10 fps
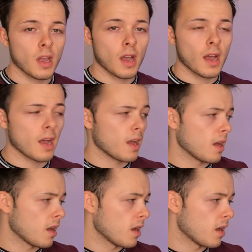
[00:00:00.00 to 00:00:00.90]

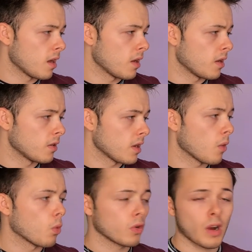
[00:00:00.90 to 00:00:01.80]
and yeah,
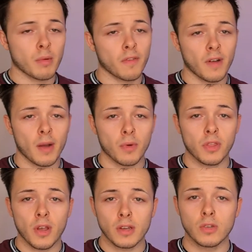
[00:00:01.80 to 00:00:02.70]
1 gram of fat with
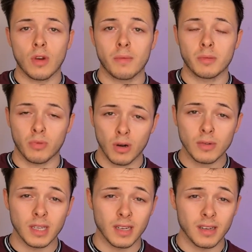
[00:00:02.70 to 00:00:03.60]
32 grams of
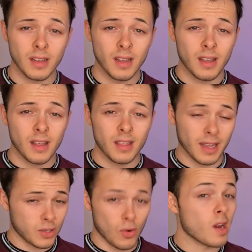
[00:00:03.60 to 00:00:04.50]
protein.
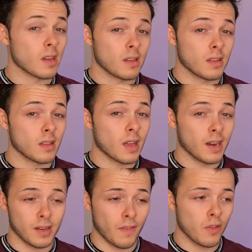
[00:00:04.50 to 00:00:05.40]
That's great.
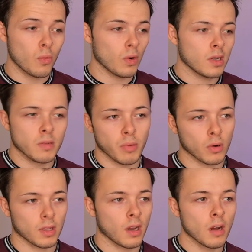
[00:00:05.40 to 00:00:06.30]
And if you wanted to bulk
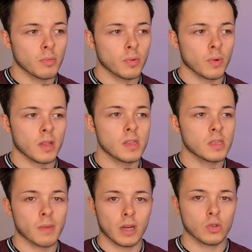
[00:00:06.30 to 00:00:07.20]
that up with some
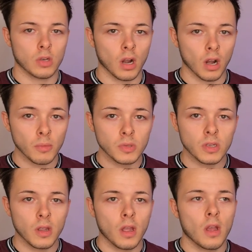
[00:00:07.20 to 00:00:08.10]
extra carbs
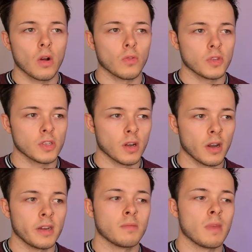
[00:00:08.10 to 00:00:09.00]
on the
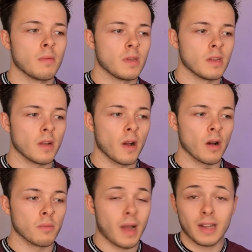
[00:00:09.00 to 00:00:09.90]
side, maybe
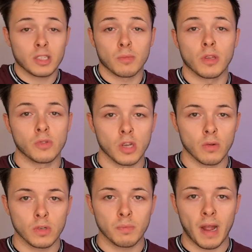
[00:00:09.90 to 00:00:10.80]
add some of those
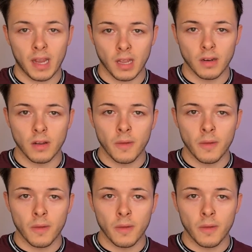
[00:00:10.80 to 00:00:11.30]
yolks back in,